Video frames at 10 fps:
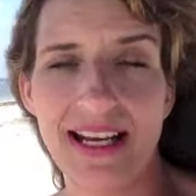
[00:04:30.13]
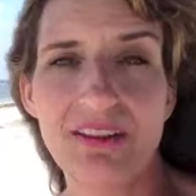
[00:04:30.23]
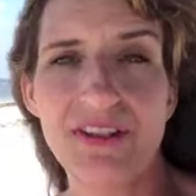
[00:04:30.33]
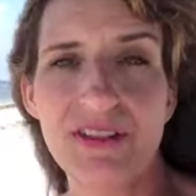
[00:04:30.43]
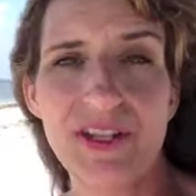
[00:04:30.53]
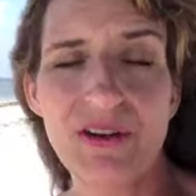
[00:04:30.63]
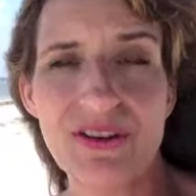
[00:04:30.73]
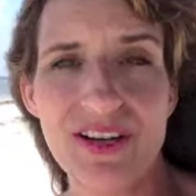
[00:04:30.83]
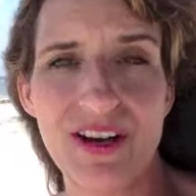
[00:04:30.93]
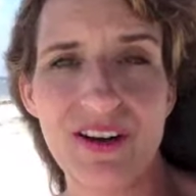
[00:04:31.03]
And if you
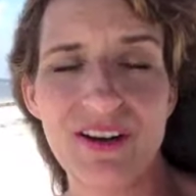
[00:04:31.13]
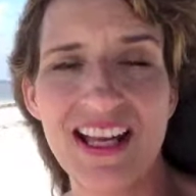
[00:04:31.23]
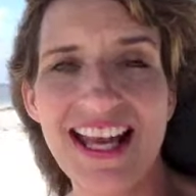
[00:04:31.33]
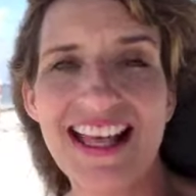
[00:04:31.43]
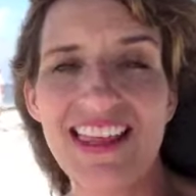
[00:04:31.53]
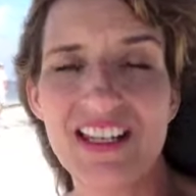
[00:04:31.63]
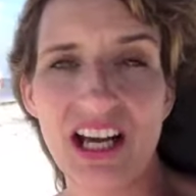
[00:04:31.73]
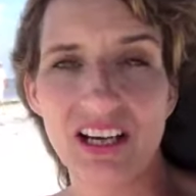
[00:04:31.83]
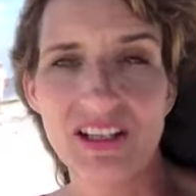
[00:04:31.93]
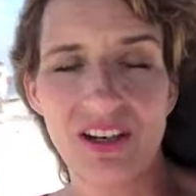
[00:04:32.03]
don't know, then
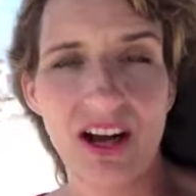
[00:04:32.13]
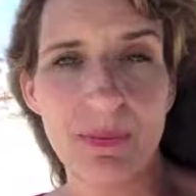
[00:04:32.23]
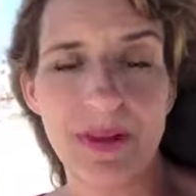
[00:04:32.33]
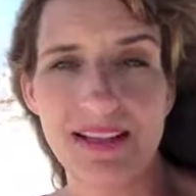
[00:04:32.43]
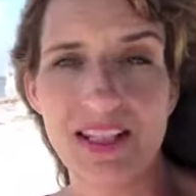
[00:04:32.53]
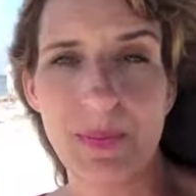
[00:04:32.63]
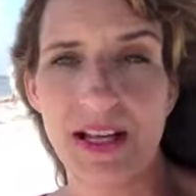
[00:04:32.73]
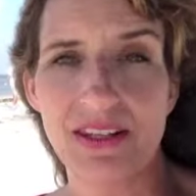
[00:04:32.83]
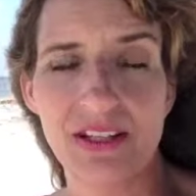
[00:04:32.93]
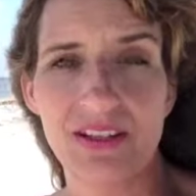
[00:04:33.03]
talk to your upline
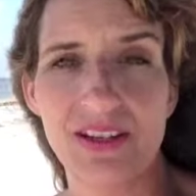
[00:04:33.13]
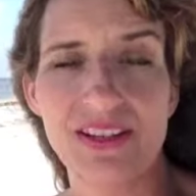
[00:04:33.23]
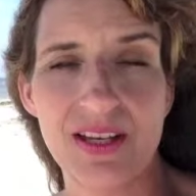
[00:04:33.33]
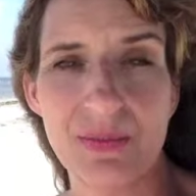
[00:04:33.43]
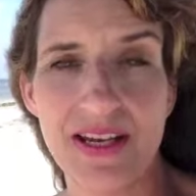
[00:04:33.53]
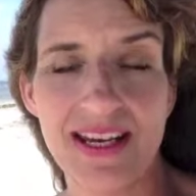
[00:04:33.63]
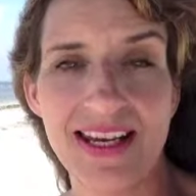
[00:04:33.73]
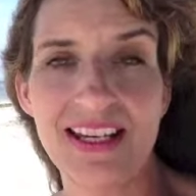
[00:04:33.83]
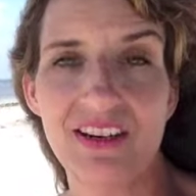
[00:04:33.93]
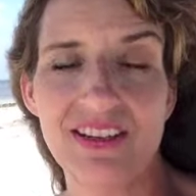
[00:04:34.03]
sponsor or somebody
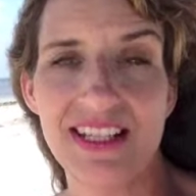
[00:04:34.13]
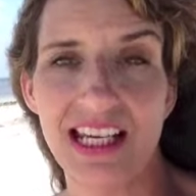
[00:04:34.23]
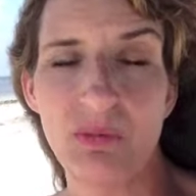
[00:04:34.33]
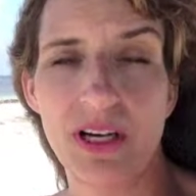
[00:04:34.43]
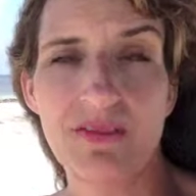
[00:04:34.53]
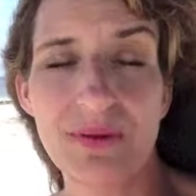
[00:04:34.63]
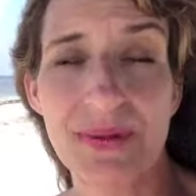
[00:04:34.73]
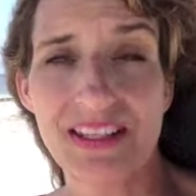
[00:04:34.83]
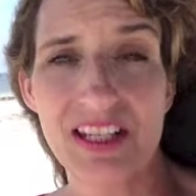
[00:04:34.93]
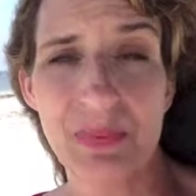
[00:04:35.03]
in your team, one of your
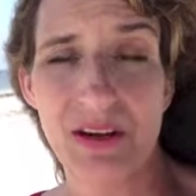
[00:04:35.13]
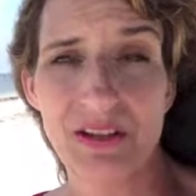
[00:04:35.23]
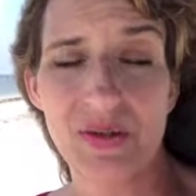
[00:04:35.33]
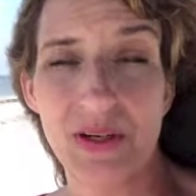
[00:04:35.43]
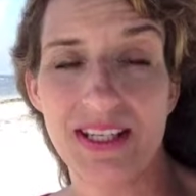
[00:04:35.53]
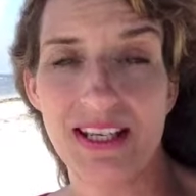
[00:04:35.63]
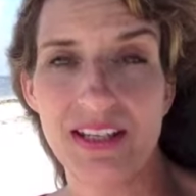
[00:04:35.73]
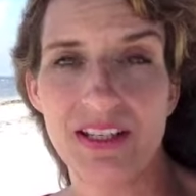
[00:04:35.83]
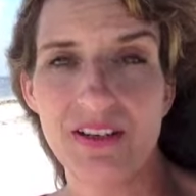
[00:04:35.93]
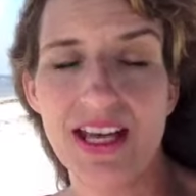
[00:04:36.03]
business partners, what you need
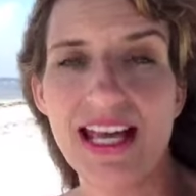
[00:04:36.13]
to do.